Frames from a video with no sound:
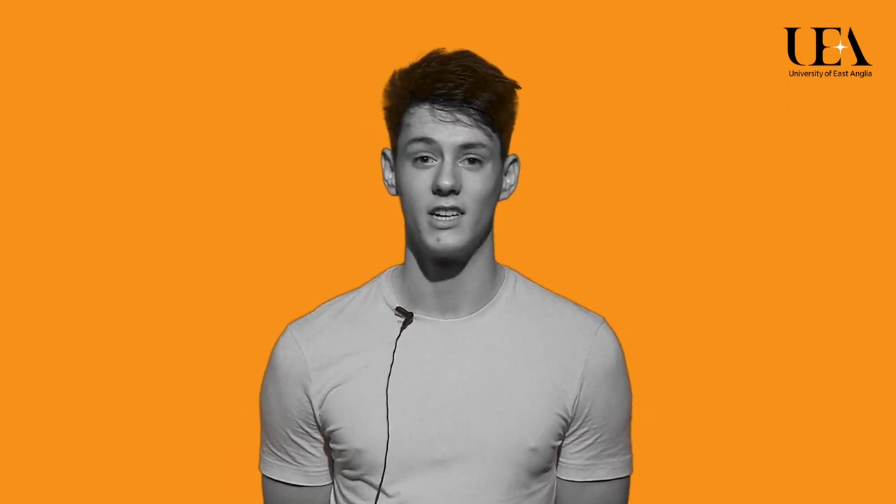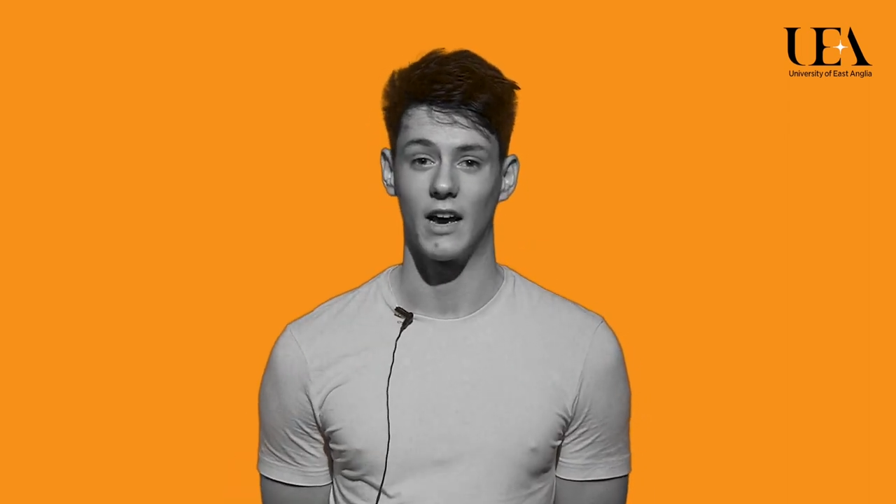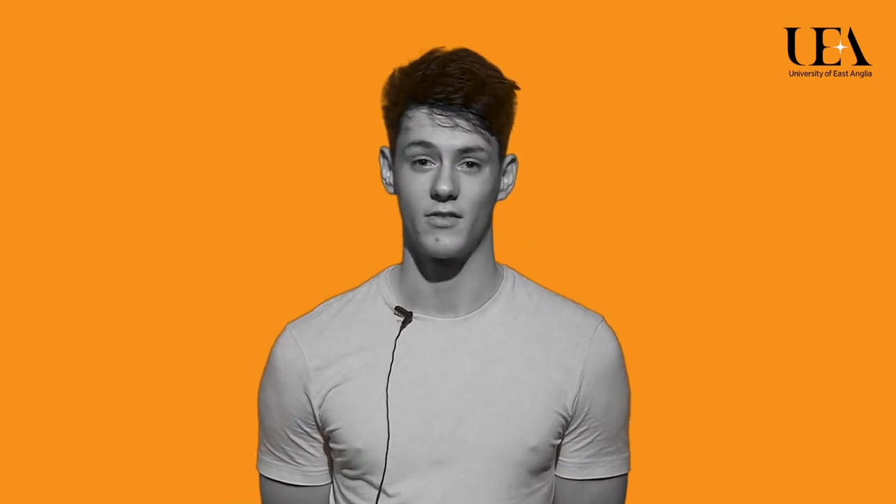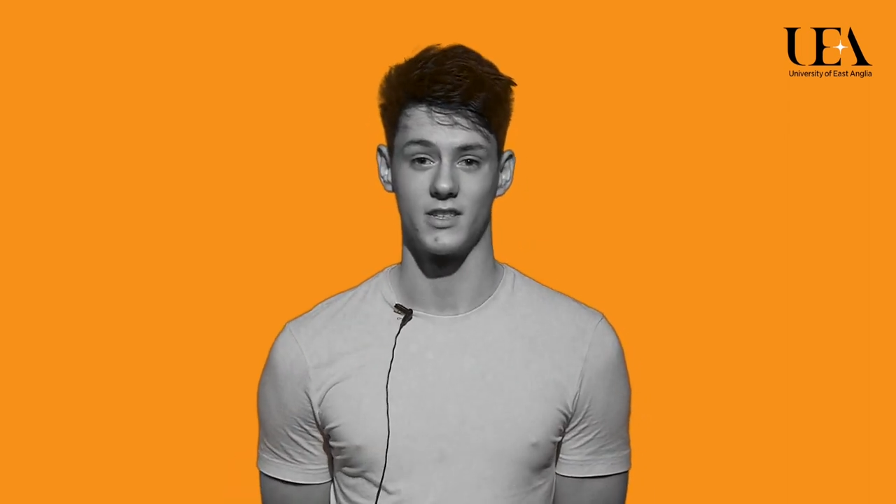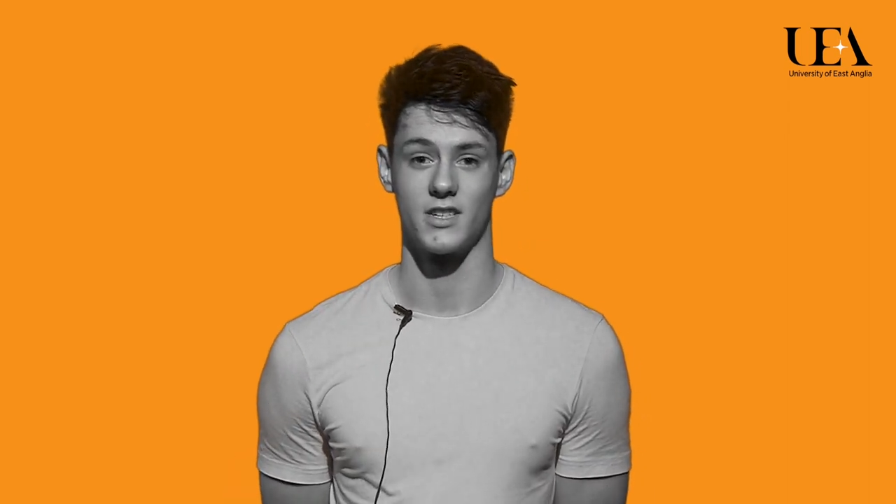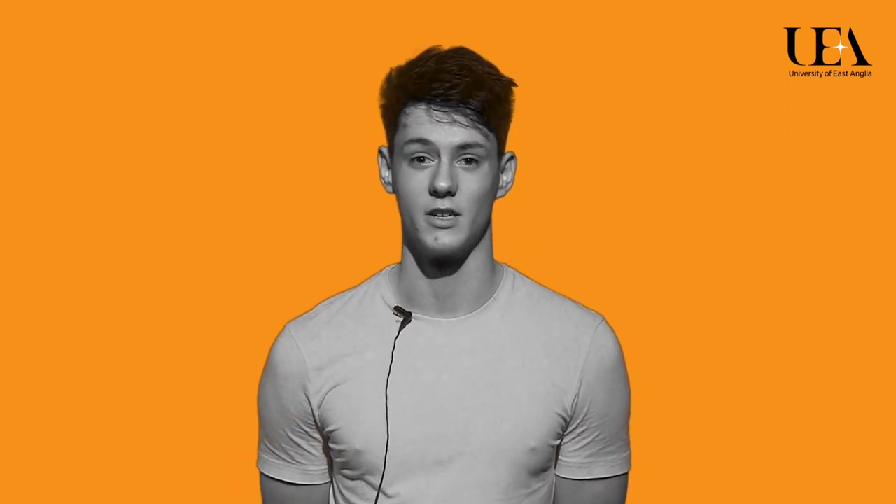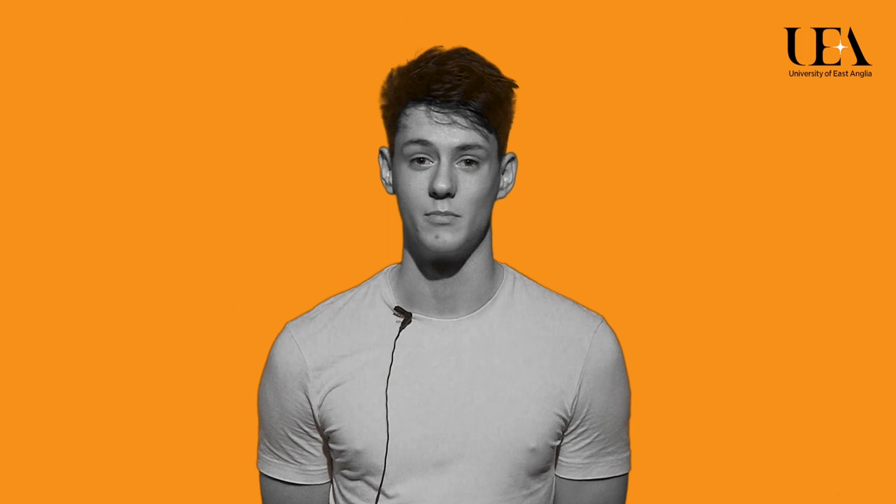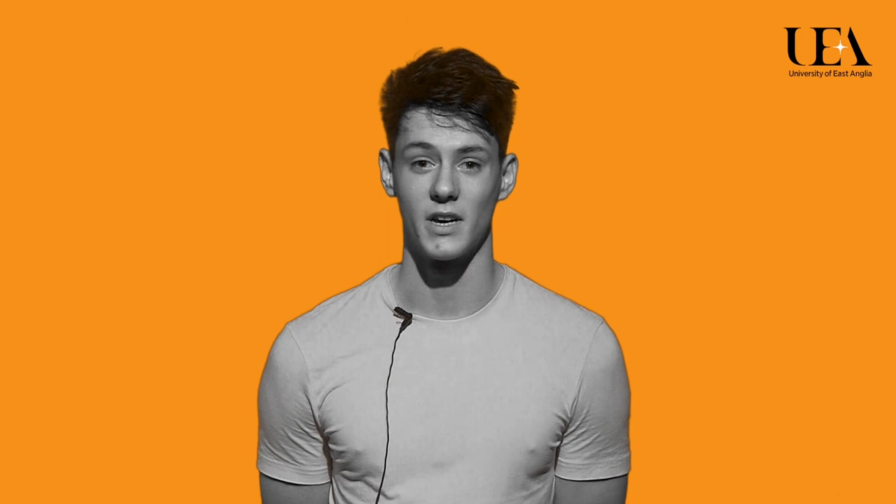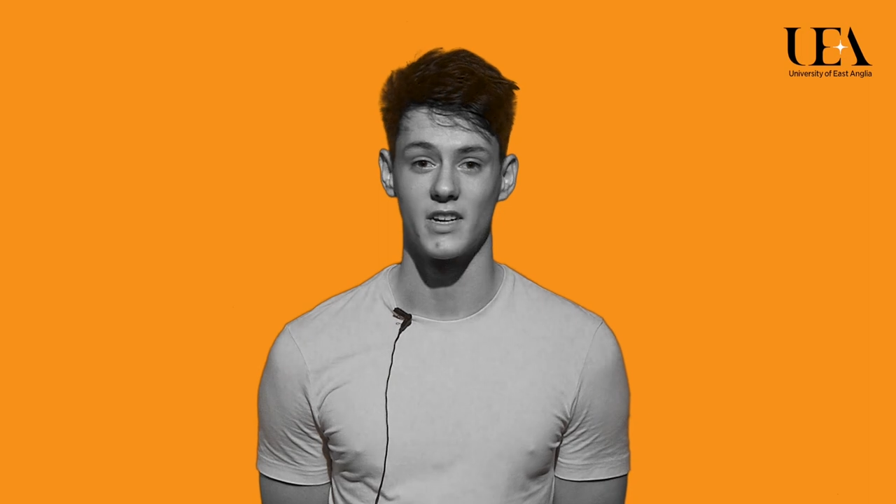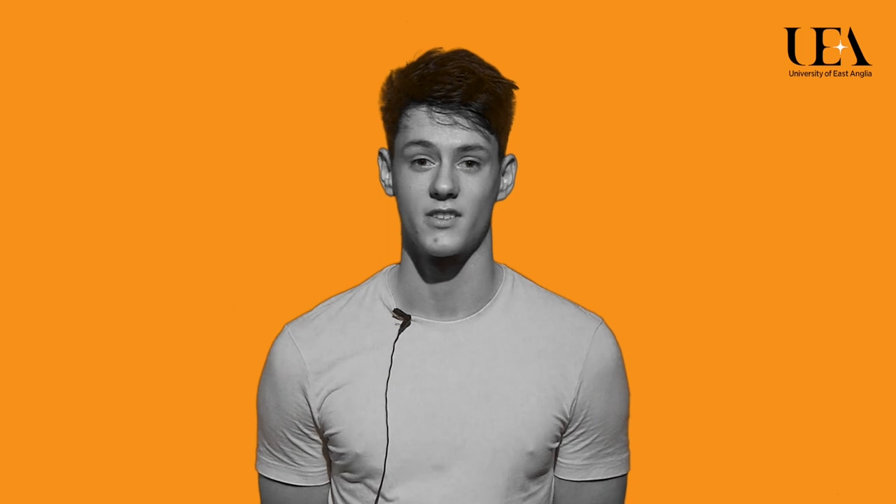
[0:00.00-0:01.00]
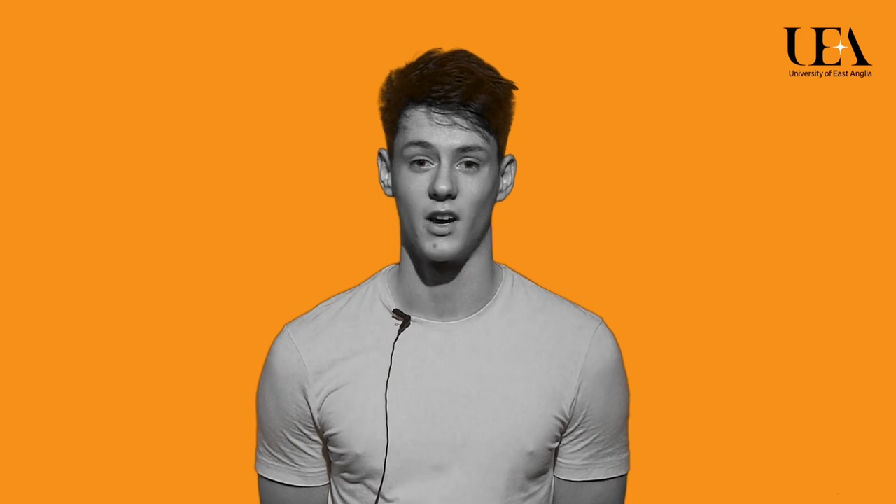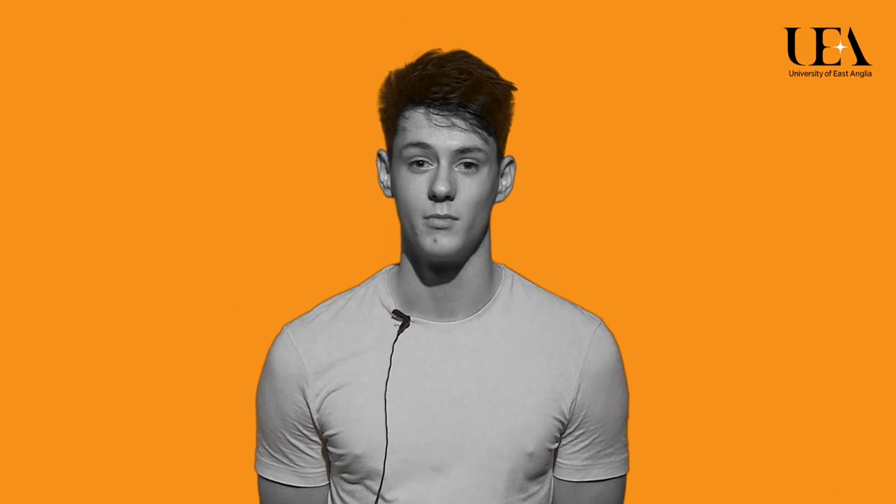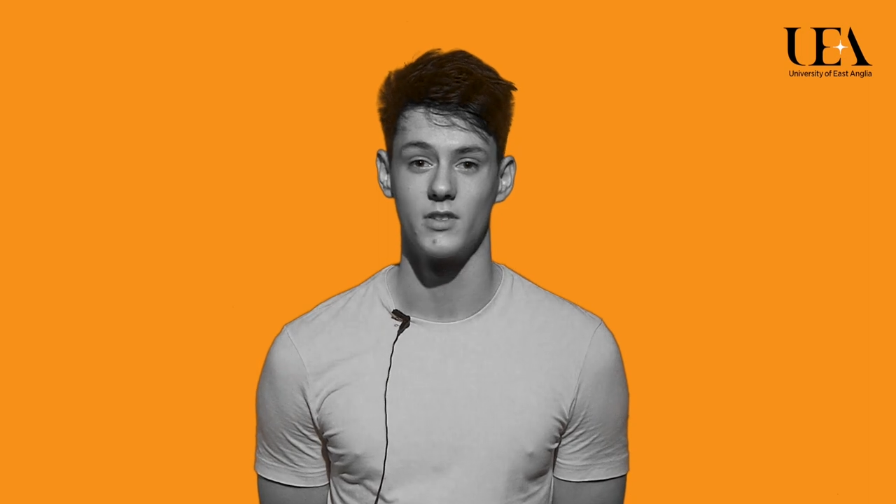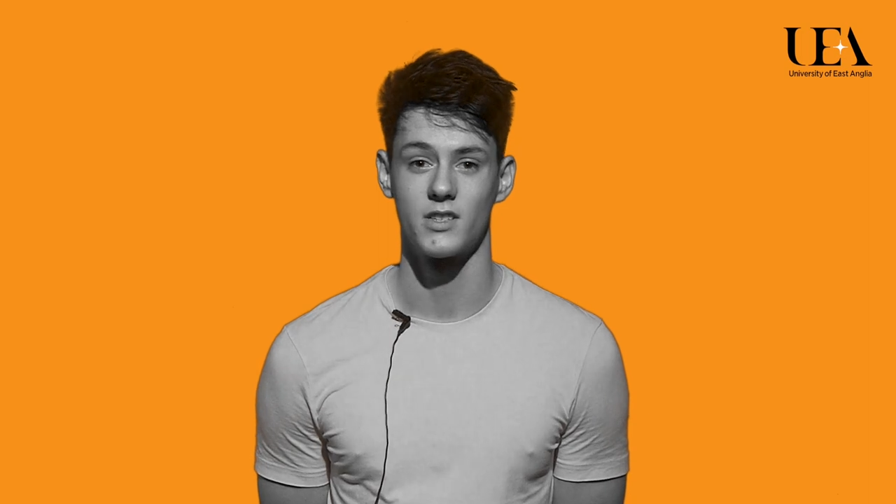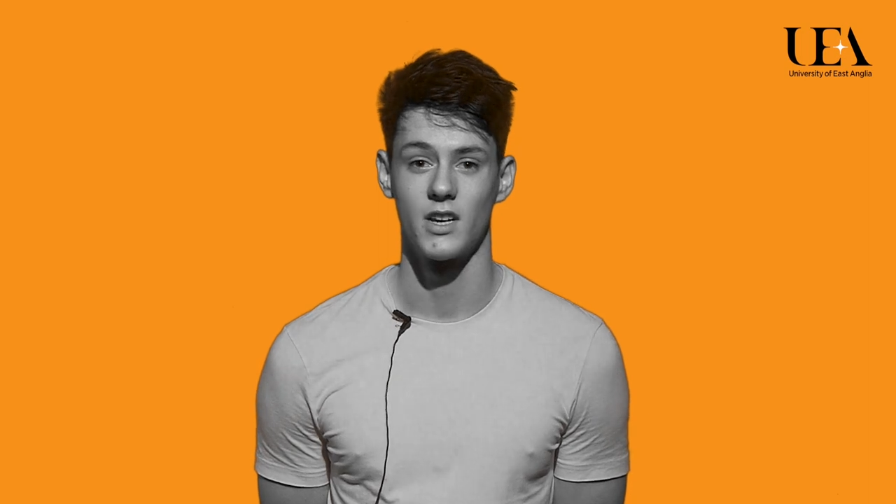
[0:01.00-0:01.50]
and having to do big
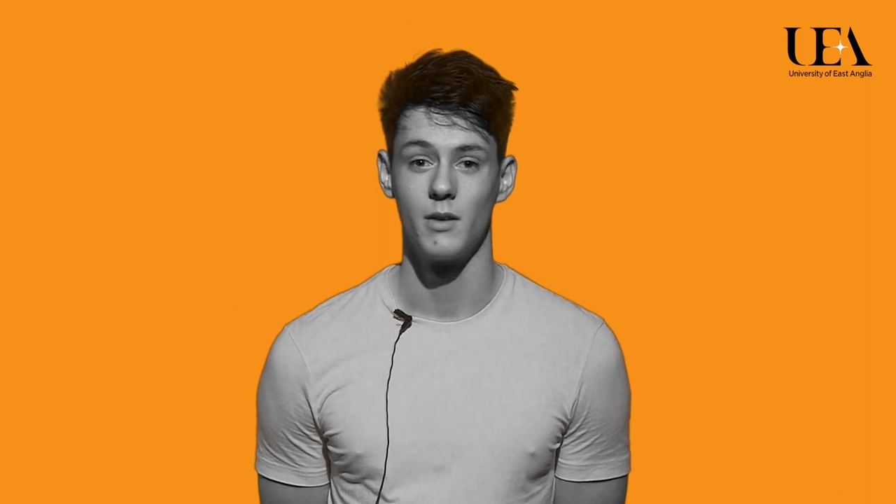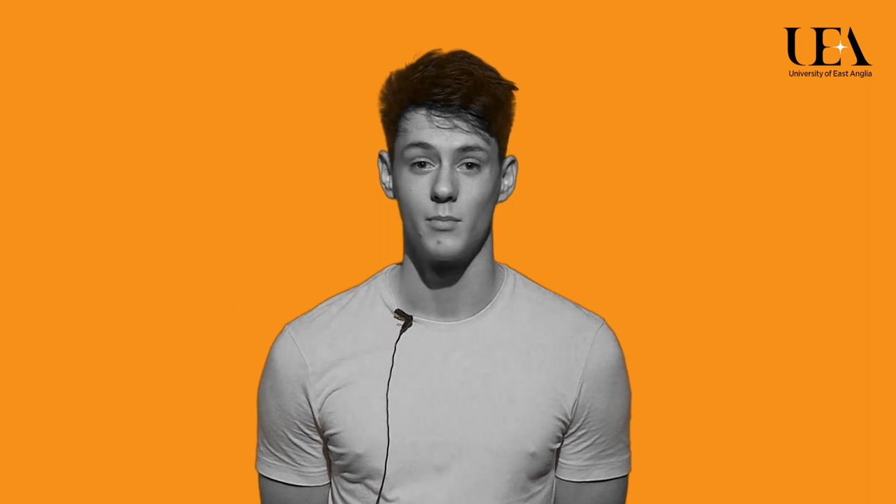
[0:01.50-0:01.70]
assignments,